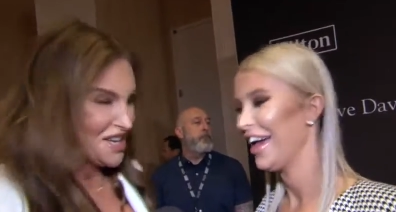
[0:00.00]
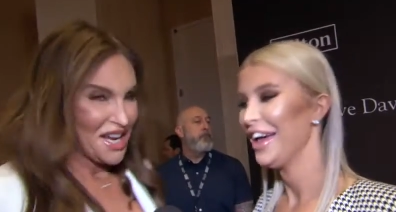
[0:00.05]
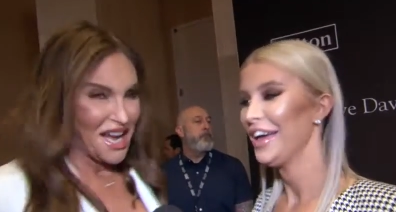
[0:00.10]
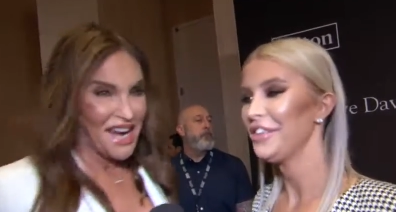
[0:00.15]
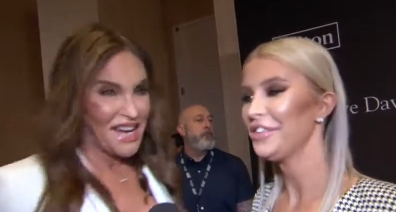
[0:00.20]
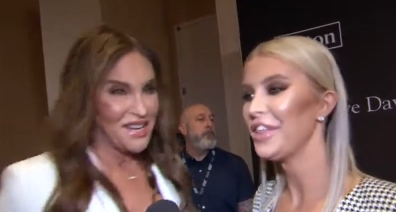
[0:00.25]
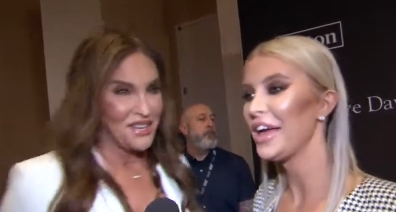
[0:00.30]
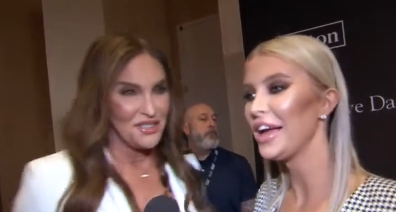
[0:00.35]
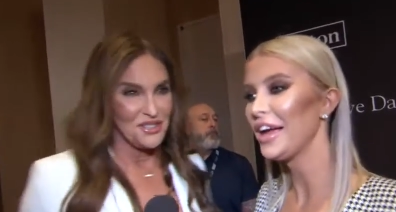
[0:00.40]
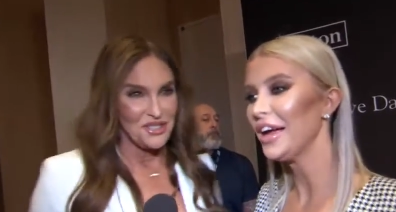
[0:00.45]
Speaker 1: I don't
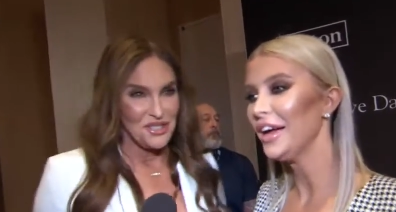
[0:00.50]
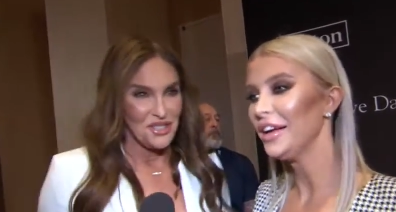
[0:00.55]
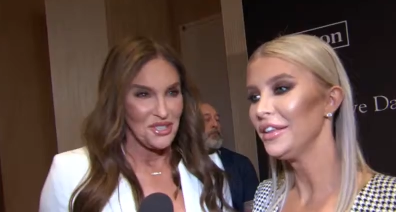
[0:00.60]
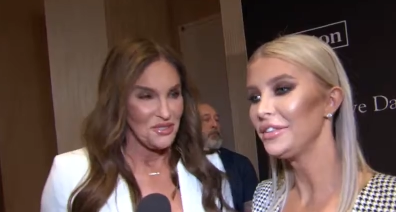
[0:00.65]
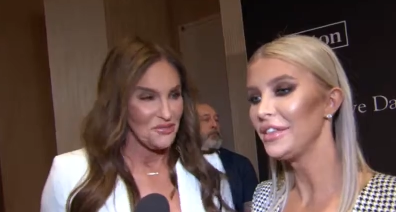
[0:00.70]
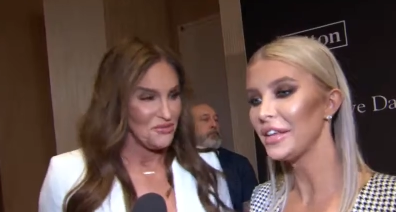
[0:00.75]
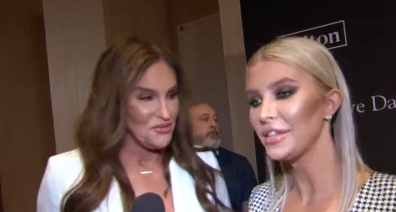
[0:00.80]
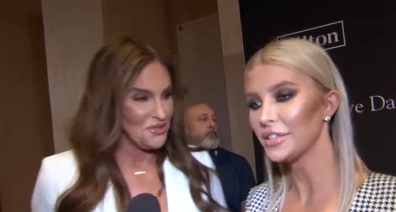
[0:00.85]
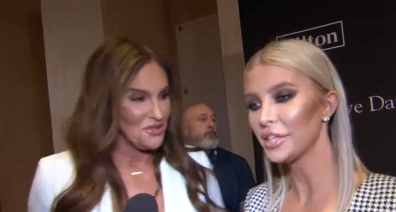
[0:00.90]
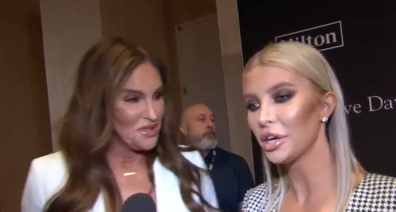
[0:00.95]
know.
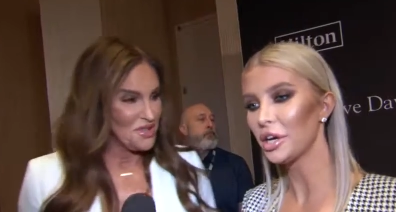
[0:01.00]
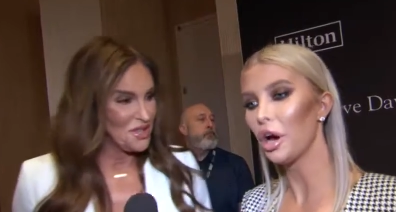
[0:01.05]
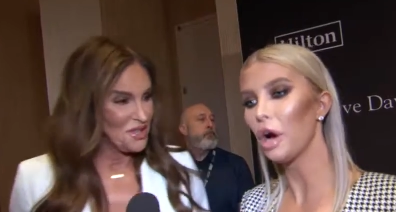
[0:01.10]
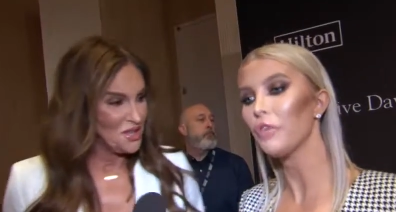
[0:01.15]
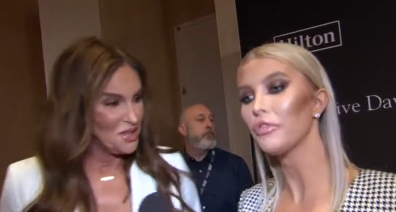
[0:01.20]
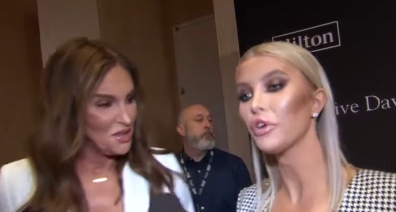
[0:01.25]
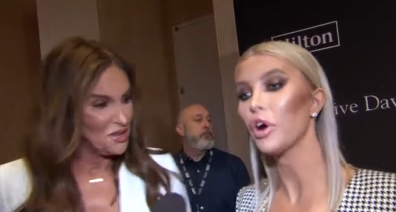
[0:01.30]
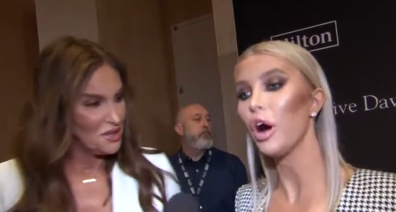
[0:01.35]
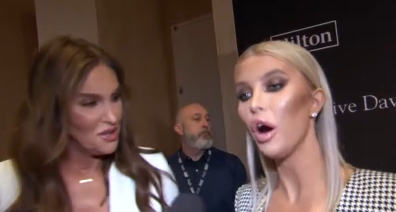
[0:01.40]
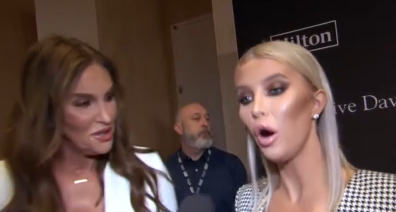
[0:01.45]
They took
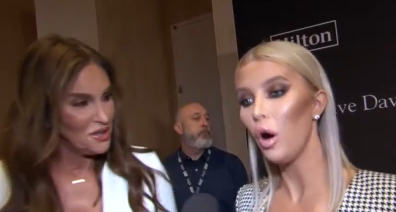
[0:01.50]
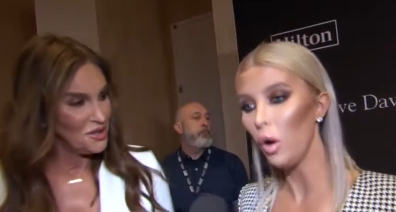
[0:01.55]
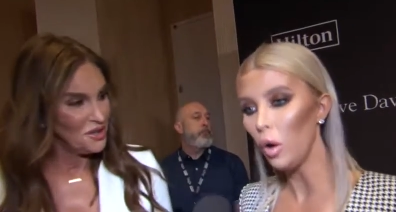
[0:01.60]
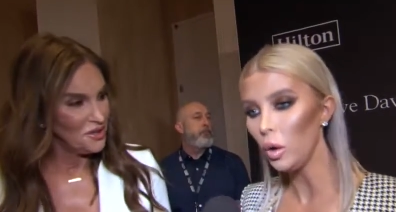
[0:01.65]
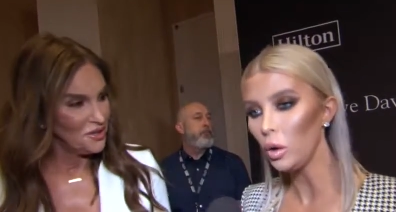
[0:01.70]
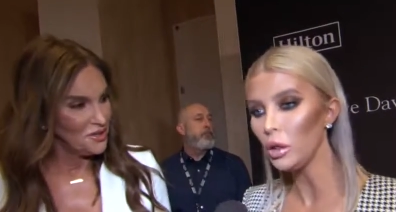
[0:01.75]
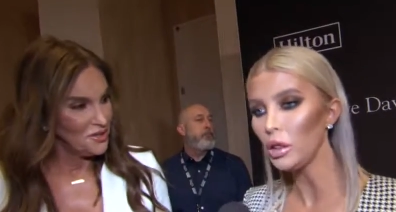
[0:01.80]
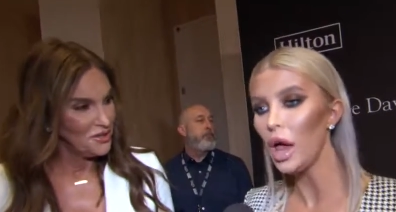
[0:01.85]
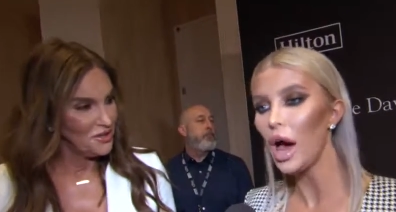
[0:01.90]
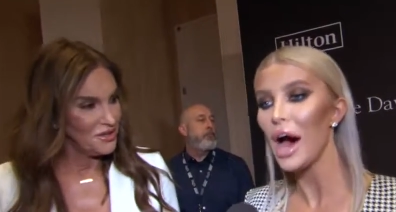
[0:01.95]
over a
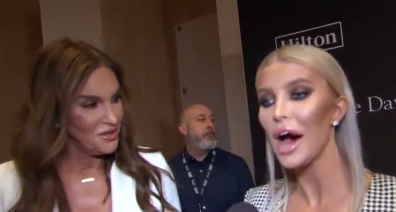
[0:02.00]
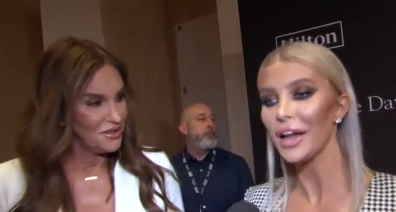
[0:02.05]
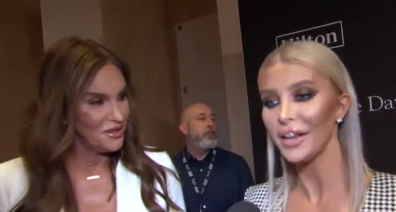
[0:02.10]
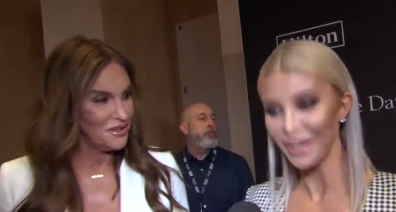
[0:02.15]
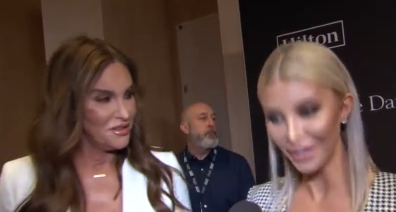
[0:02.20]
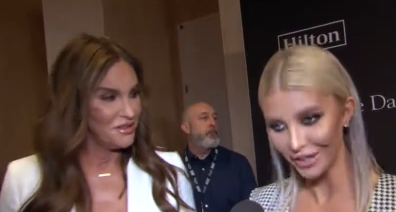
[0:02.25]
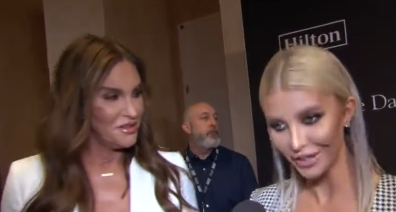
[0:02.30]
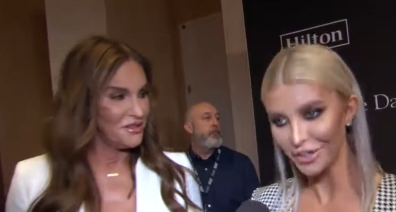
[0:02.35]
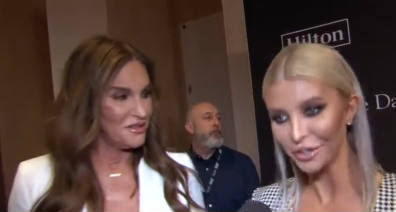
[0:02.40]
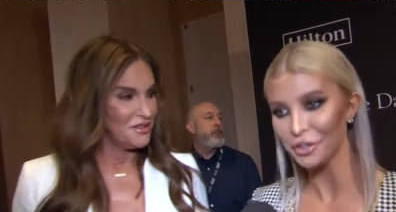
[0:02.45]
whole lot
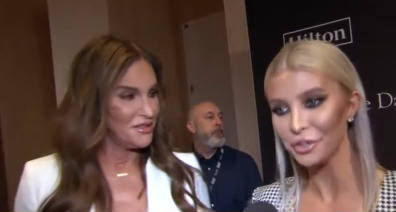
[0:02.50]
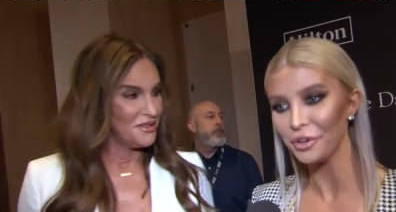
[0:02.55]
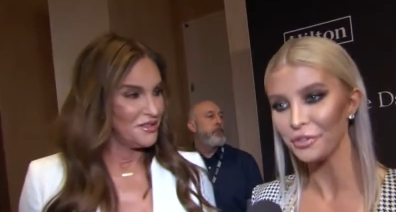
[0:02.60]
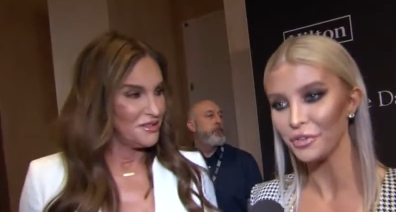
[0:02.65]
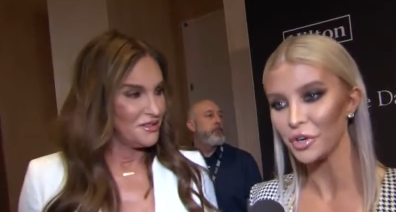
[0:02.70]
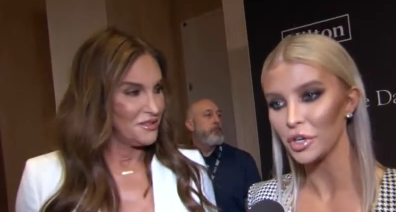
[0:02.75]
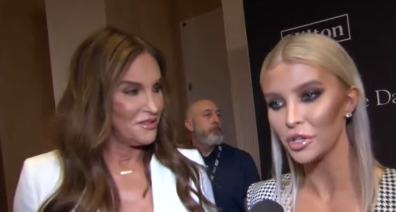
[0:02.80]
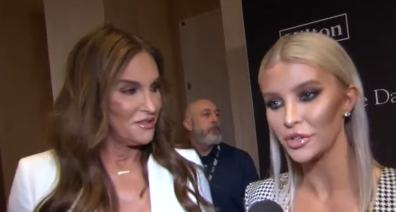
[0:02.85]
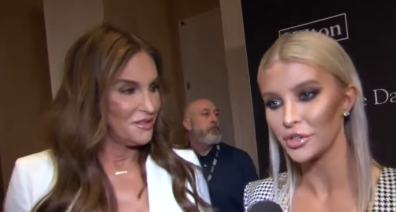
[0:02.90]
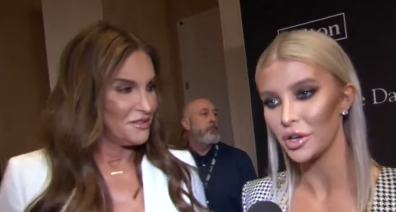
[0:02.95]
at
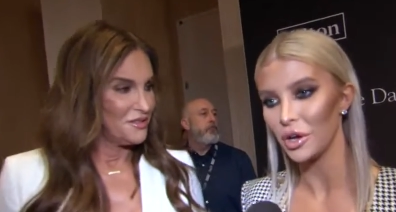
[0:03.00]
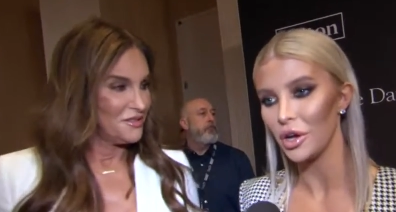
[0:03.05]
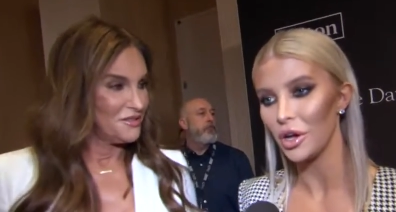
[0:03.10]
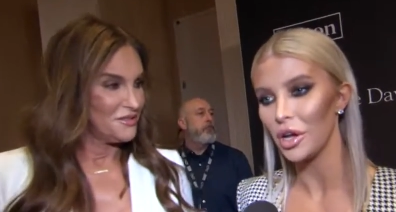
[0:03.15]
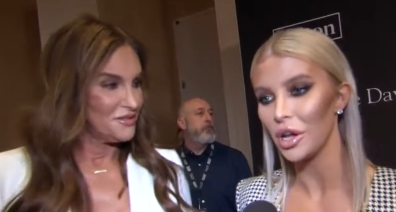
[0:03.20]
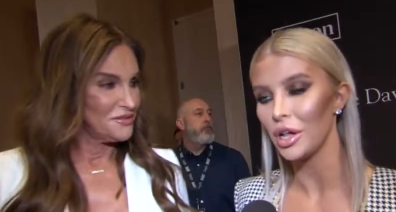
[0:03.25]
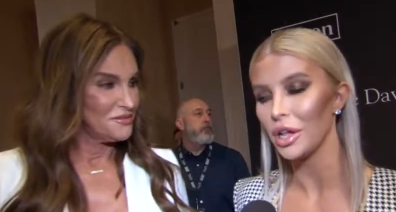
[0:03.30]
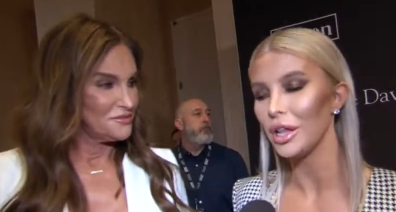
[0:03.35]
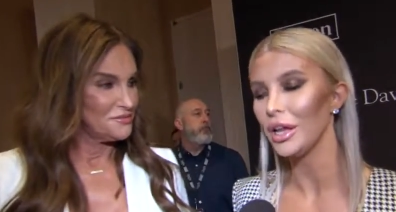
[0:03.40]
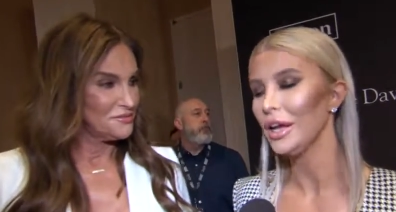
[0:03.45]

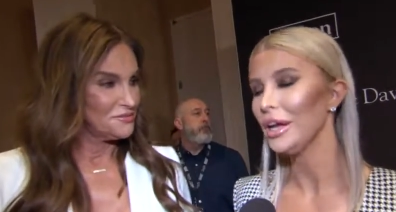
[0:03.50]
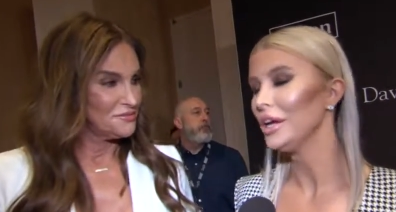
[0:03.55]
Universal.